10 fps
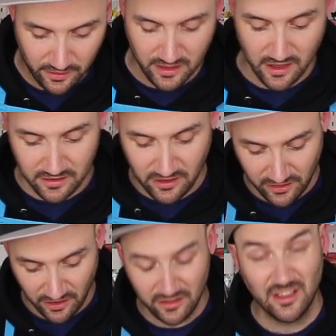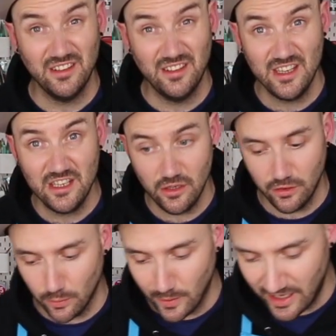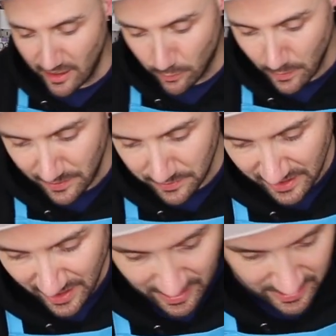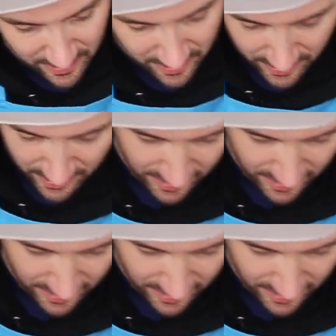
you're then just going to continue your way around the cake